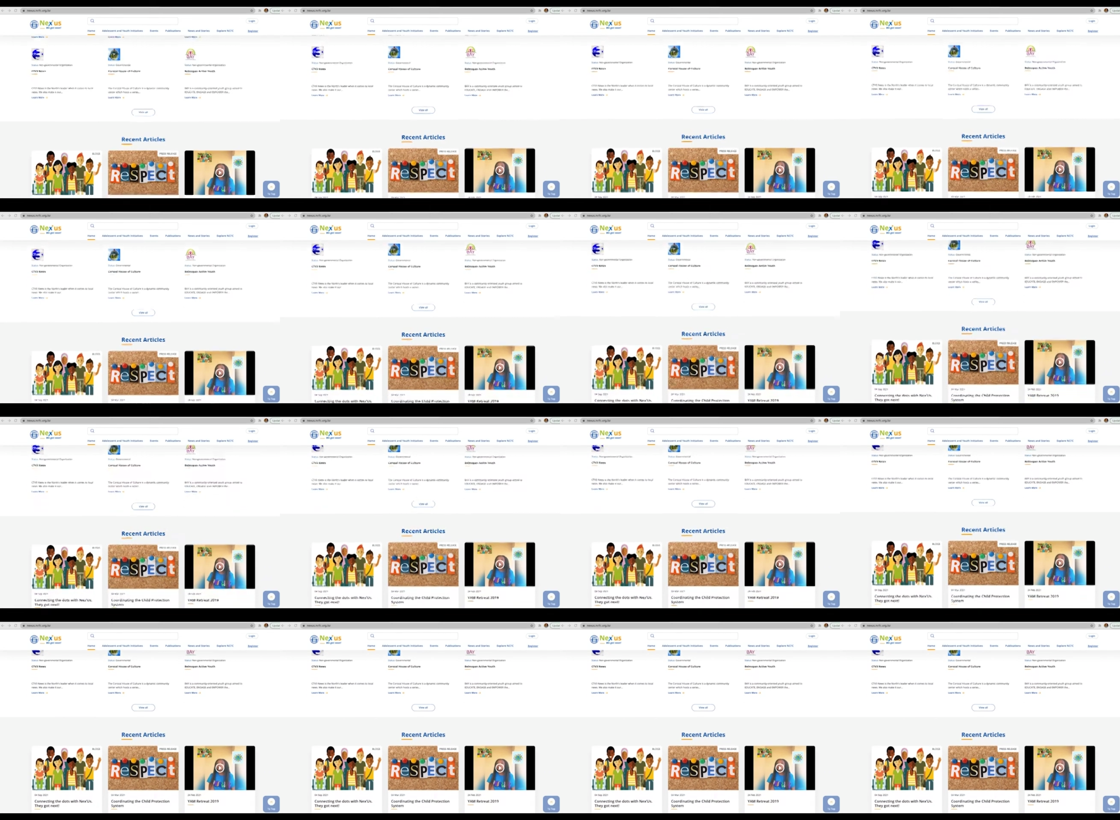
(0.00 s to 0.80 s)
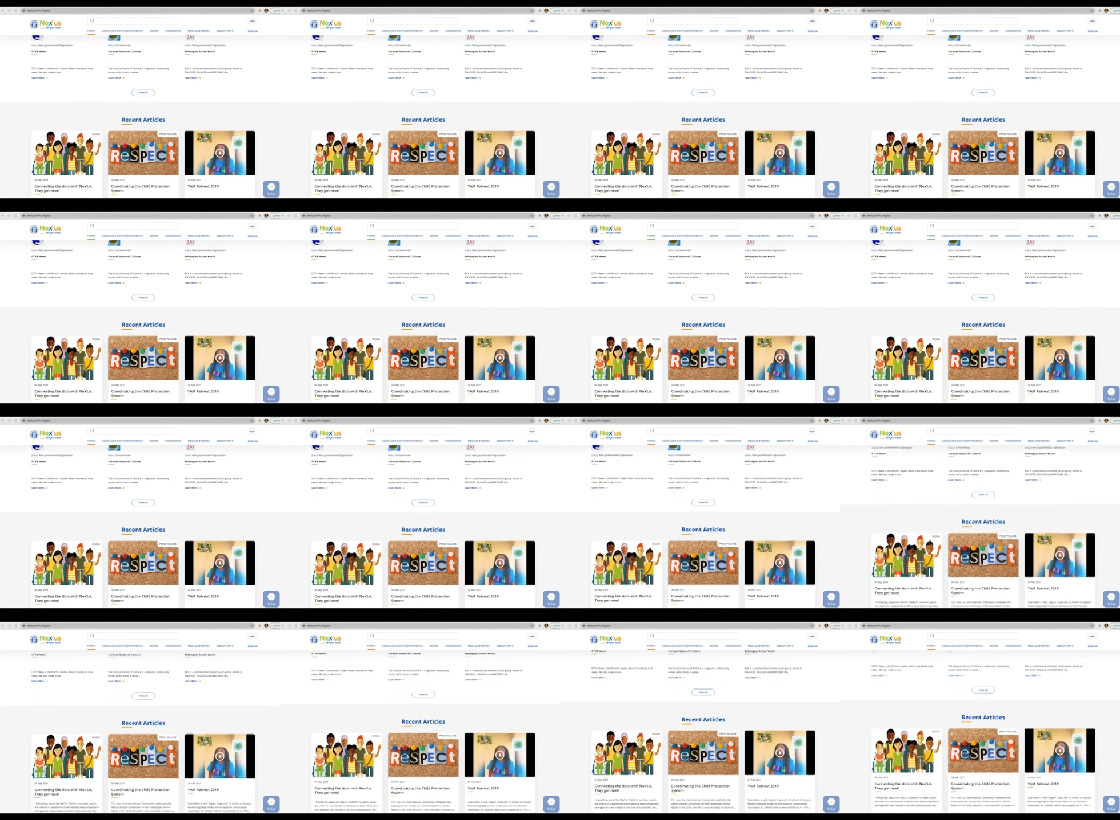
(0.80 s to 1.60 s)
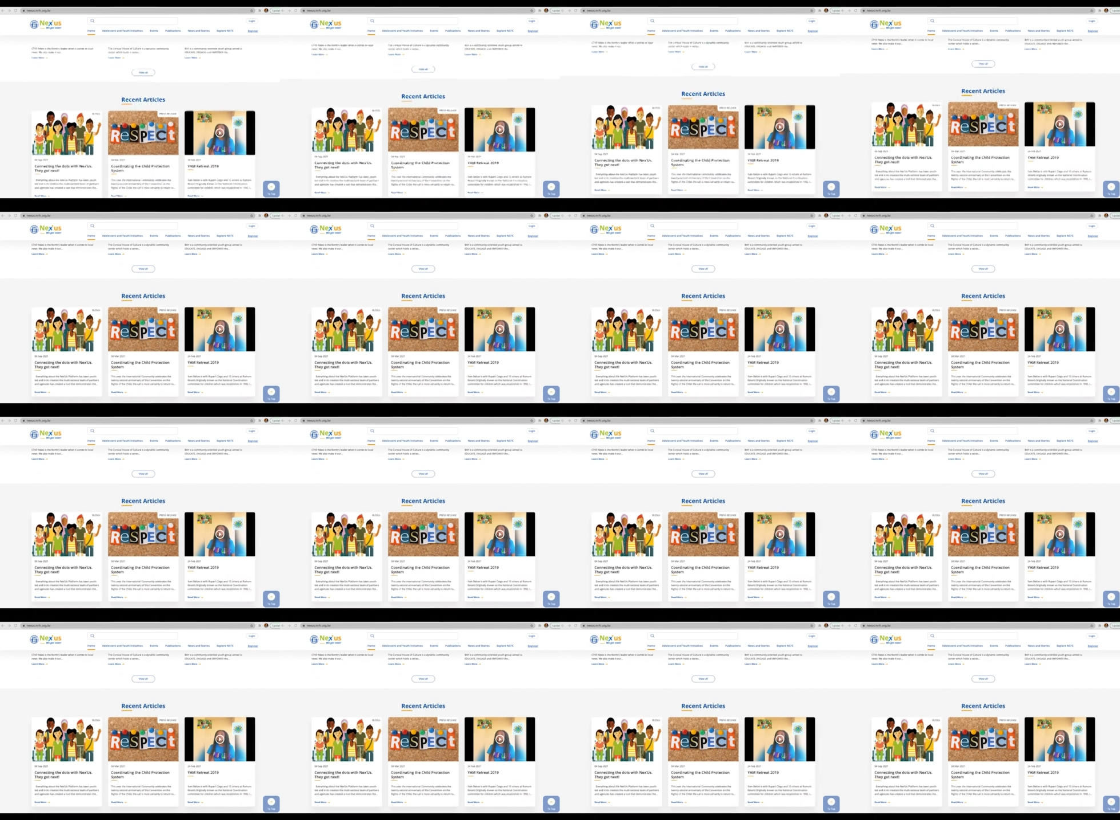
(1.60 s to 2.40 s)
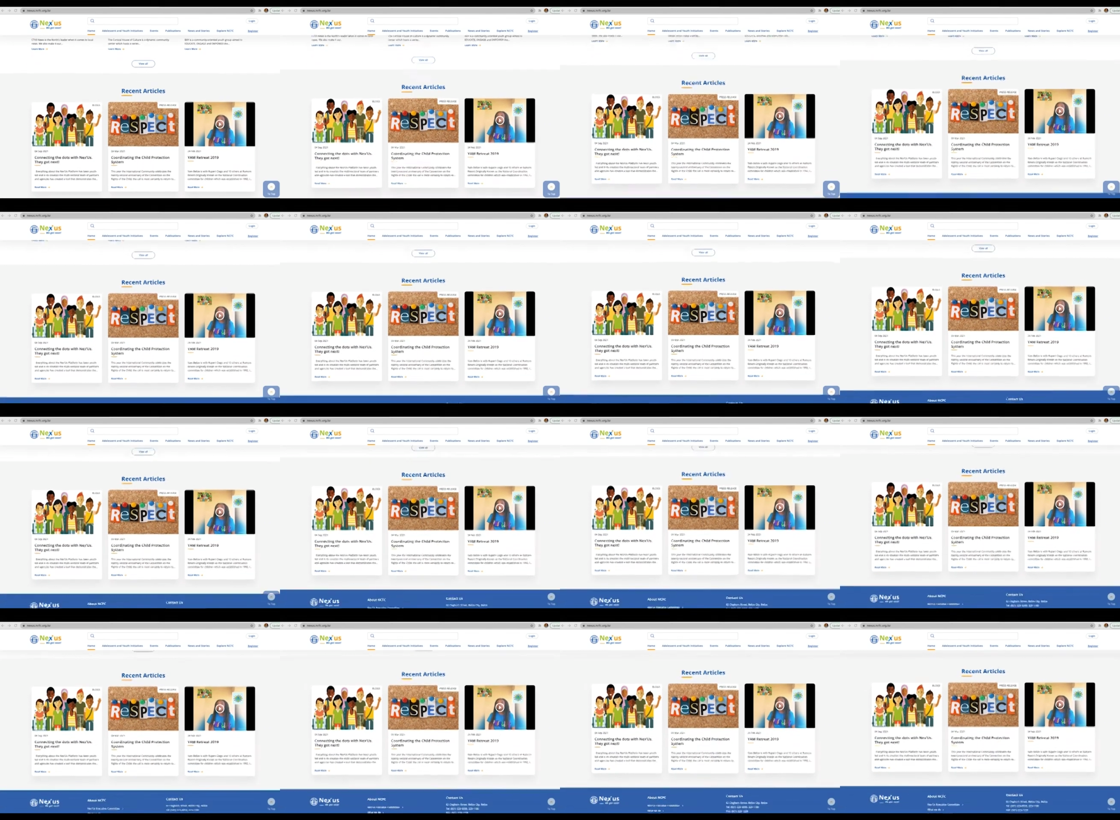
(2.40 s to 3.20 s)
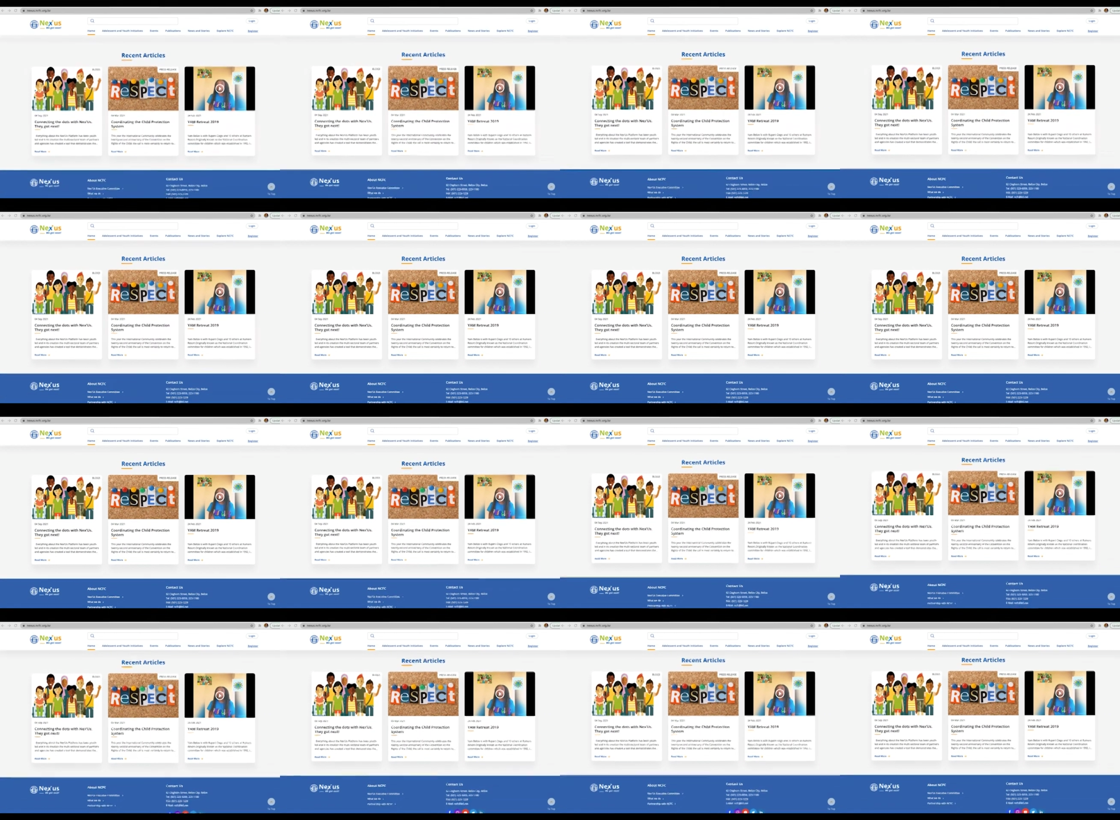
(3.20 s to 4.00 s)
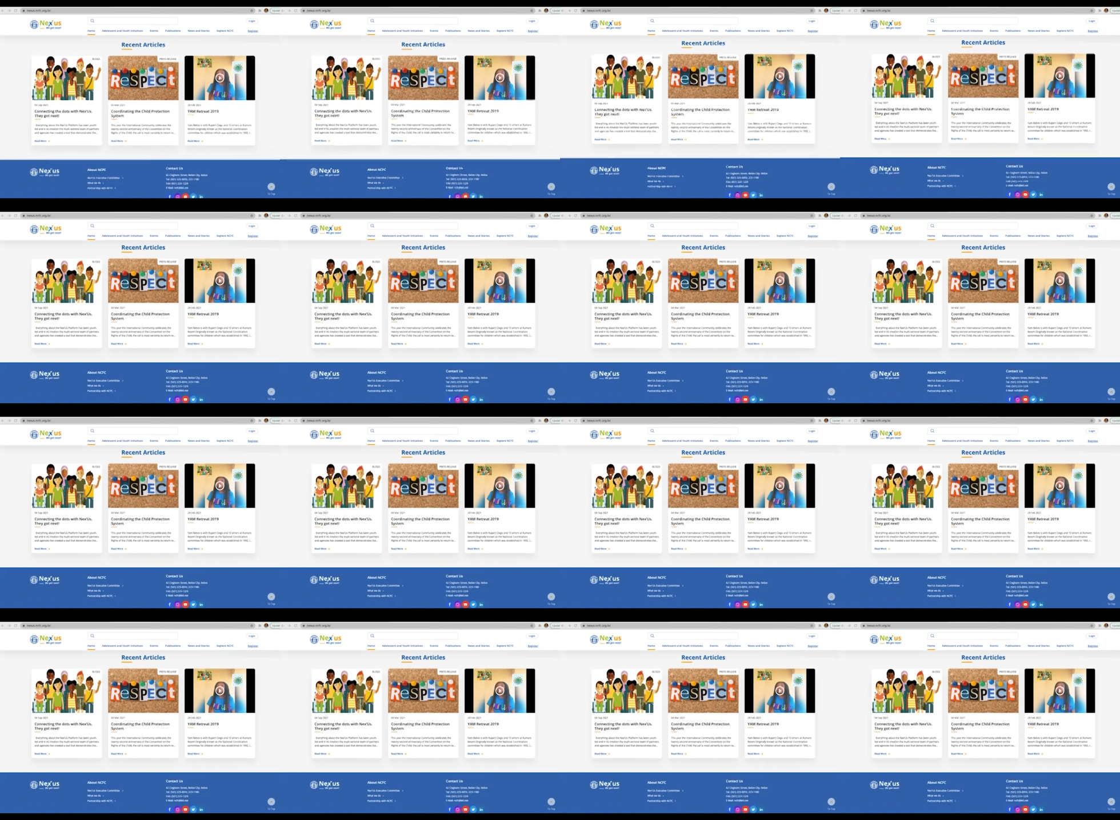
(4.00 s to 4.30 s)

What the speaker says: Nobody's mouth can be seen.